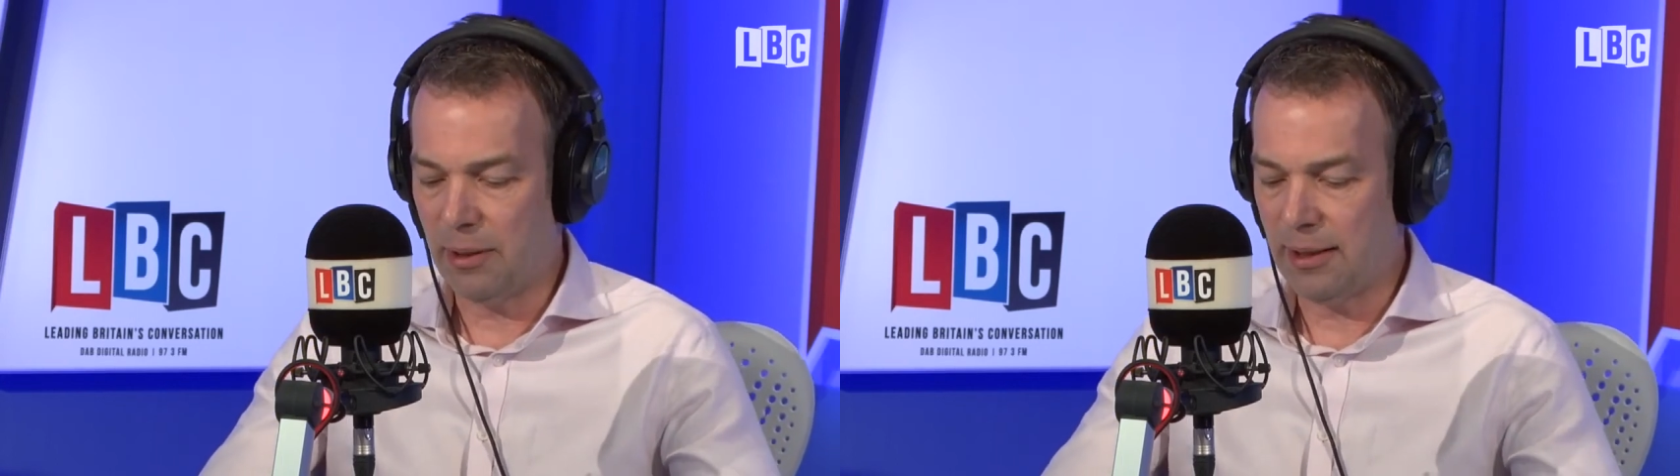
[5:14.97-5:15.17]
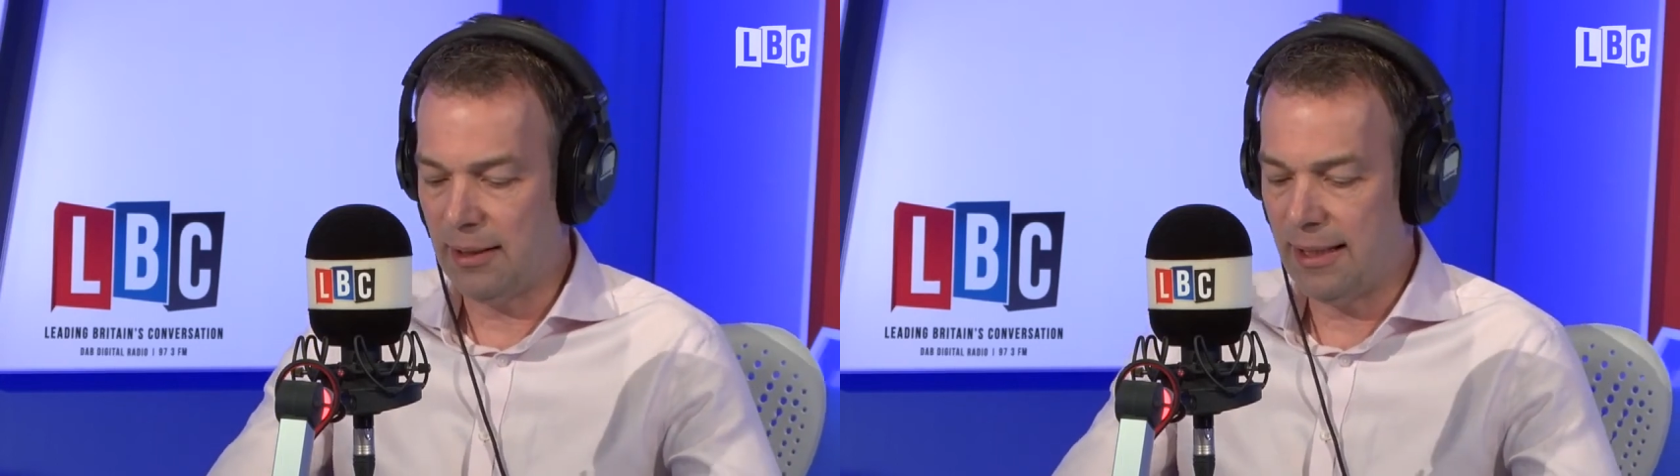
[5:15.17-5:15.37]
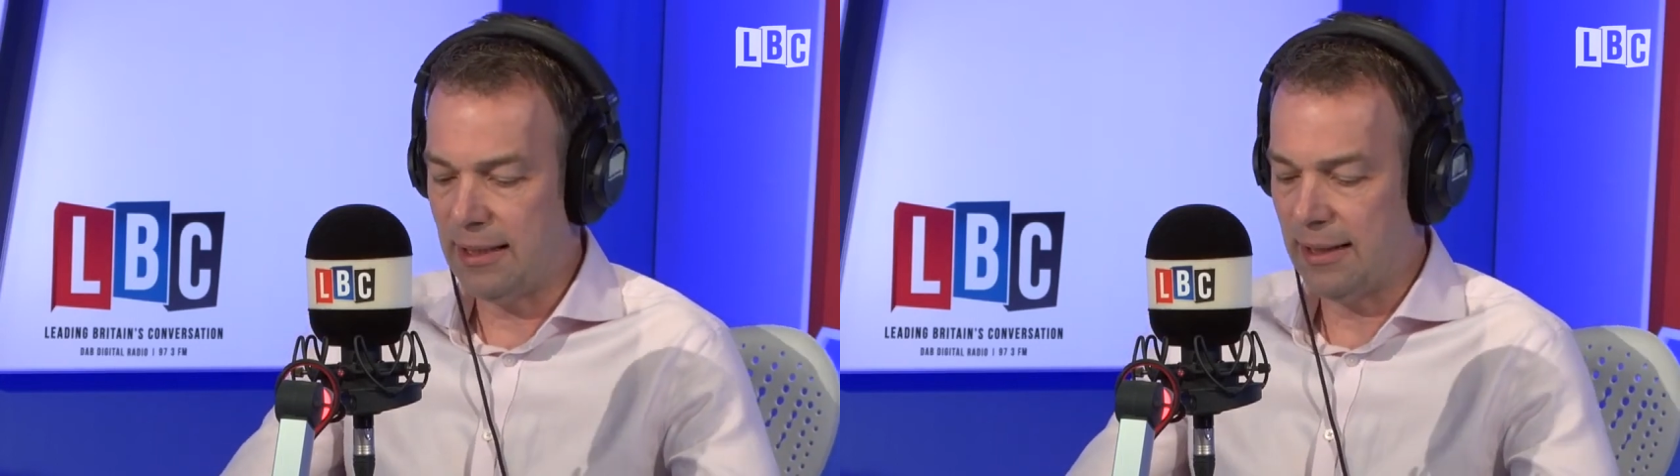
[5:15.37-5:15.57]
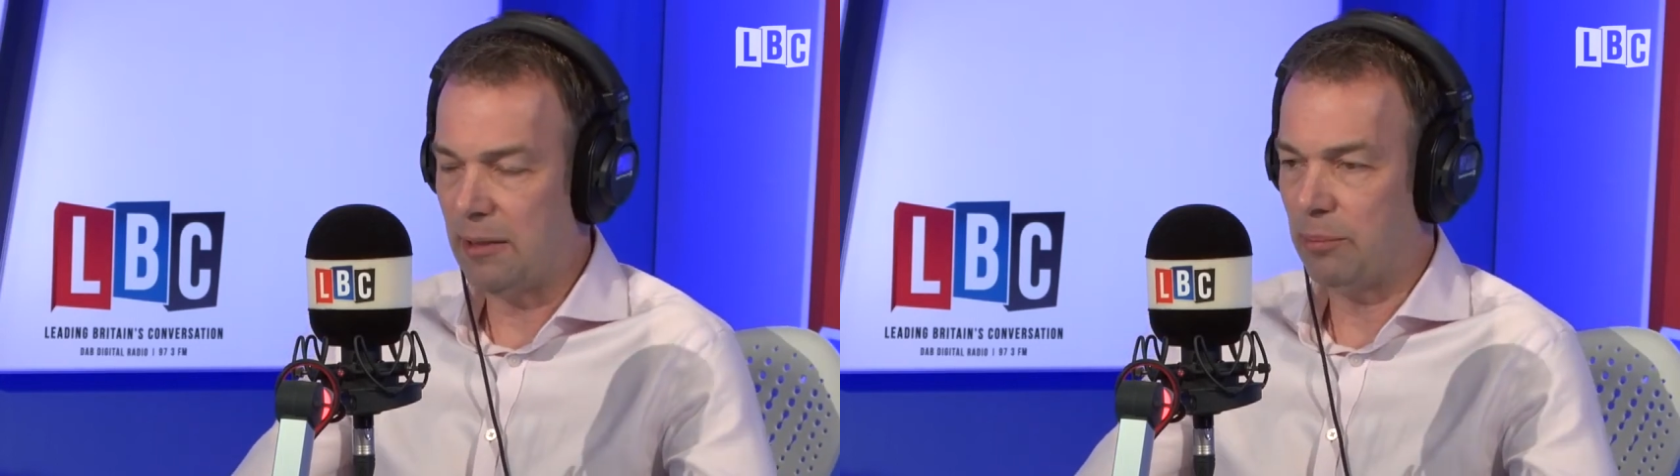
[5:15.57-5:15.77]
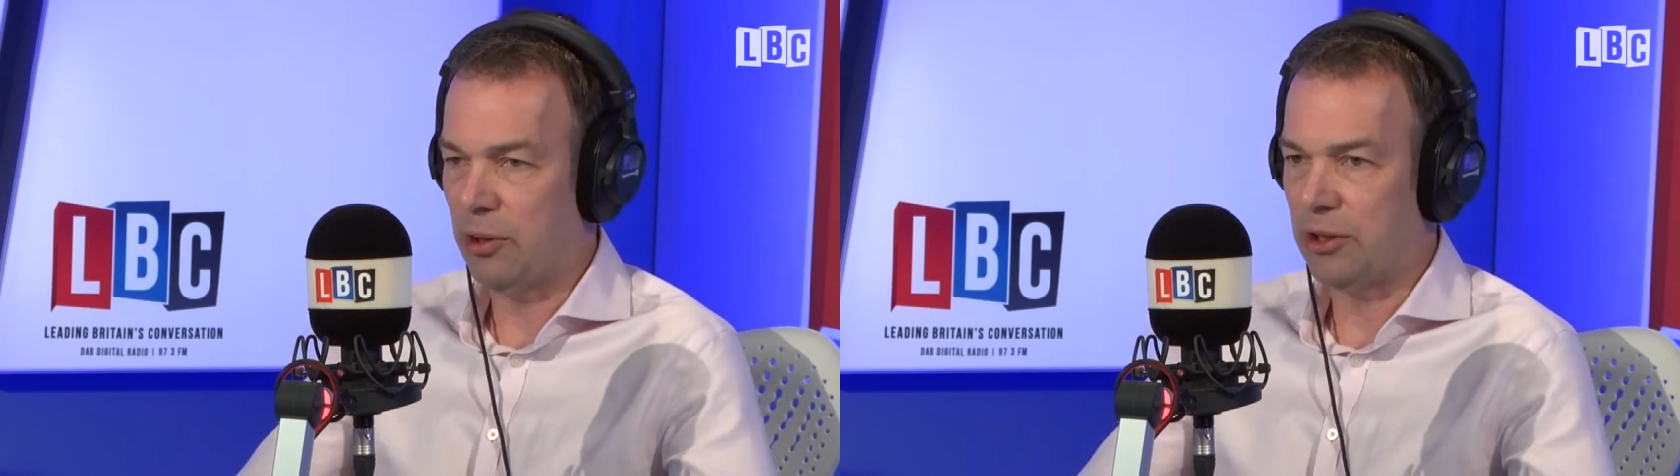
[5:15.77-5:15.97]
be
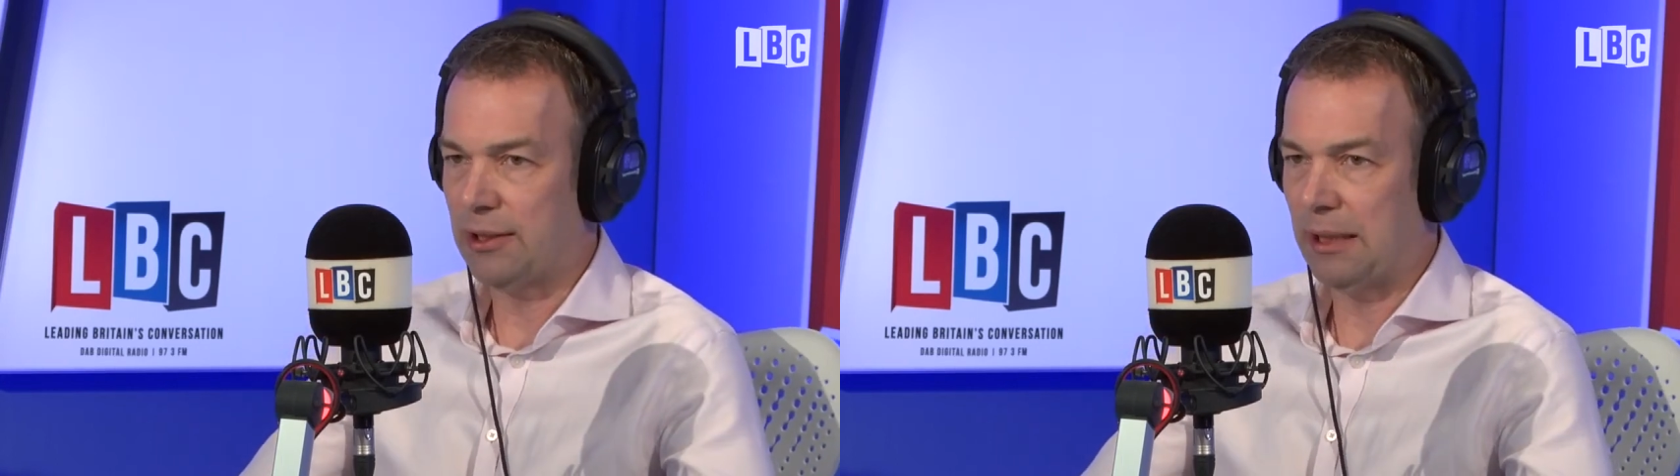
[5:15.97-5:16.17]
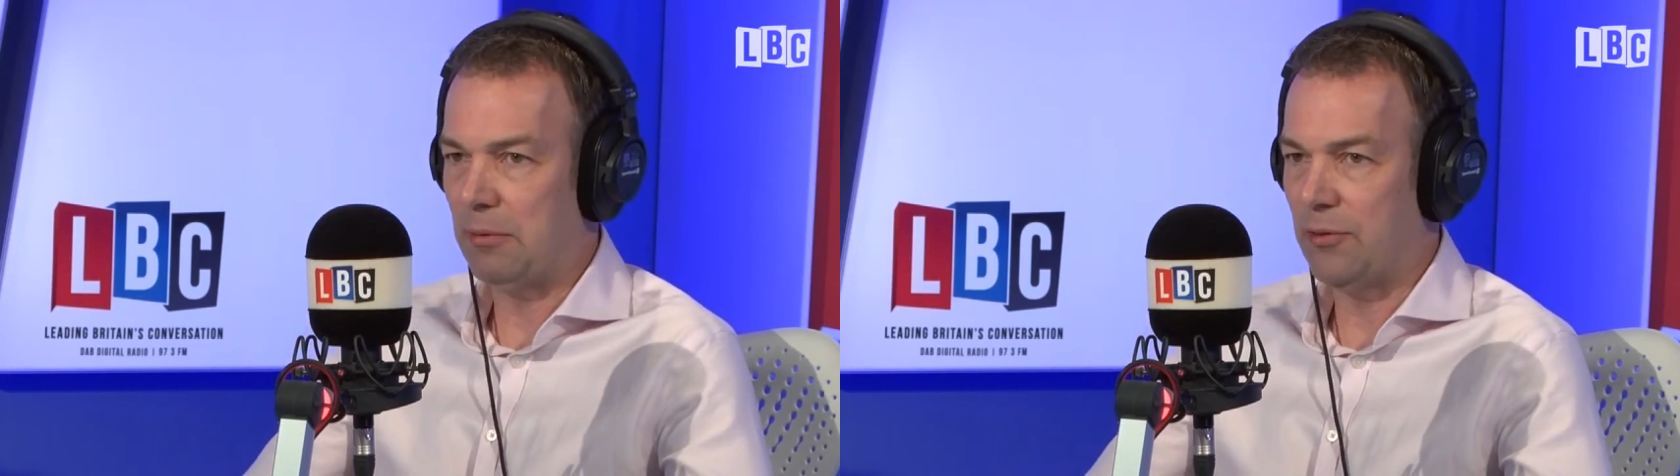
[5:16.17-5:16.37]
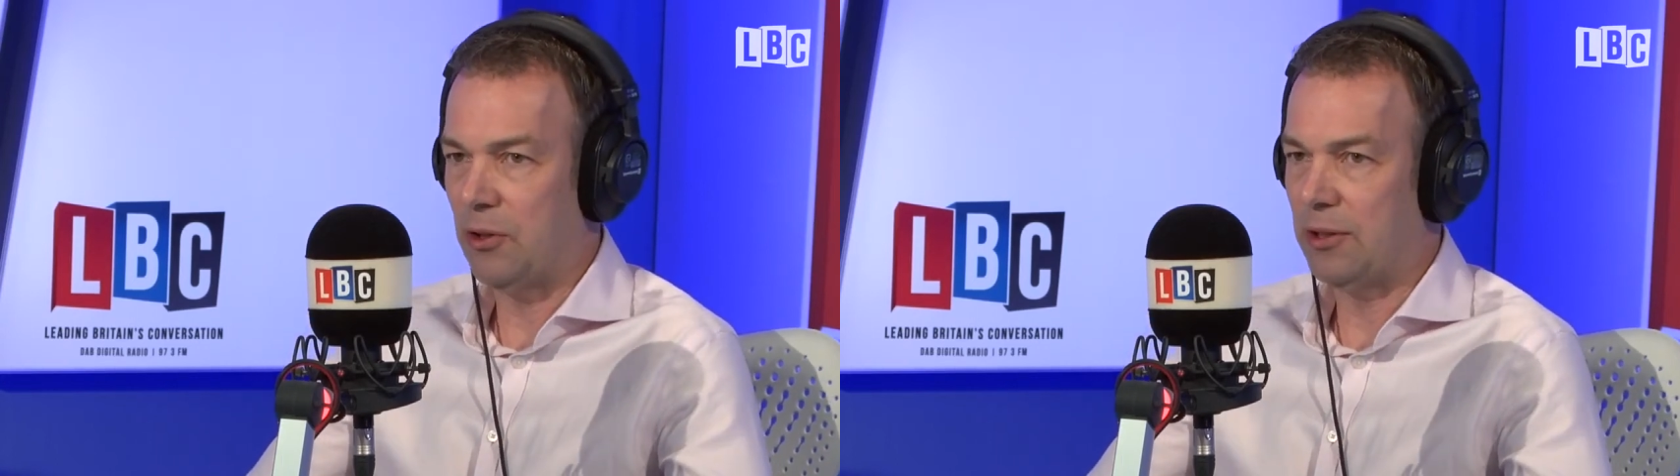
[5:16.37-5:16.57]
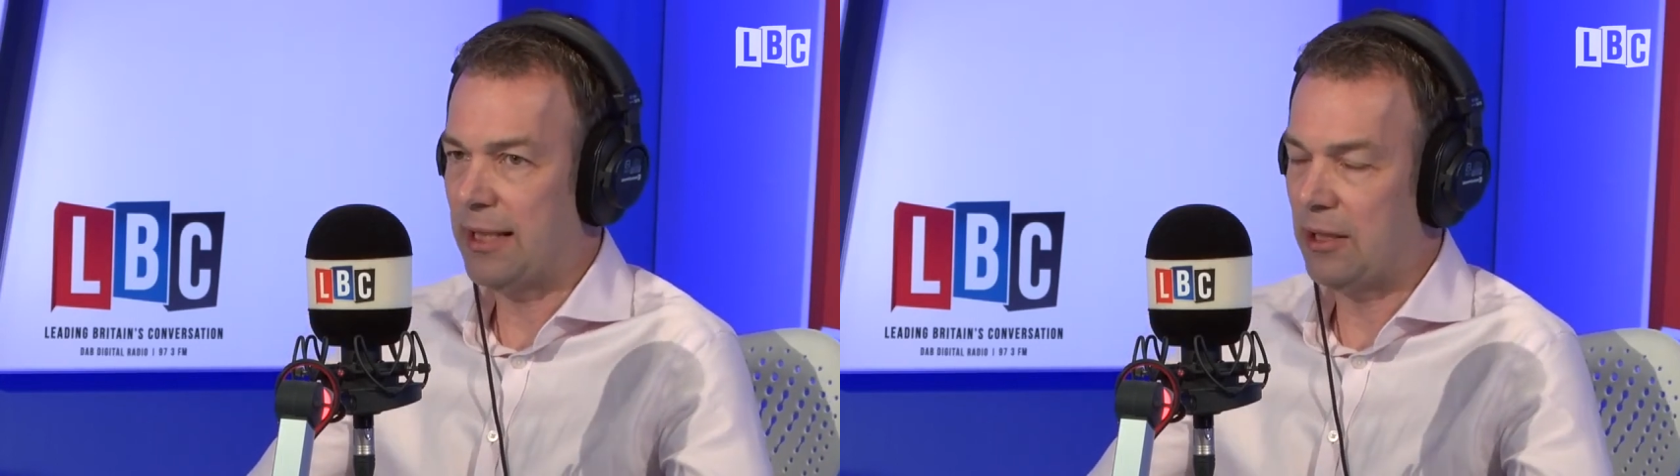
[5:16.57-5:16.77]
legally and personally reviewed,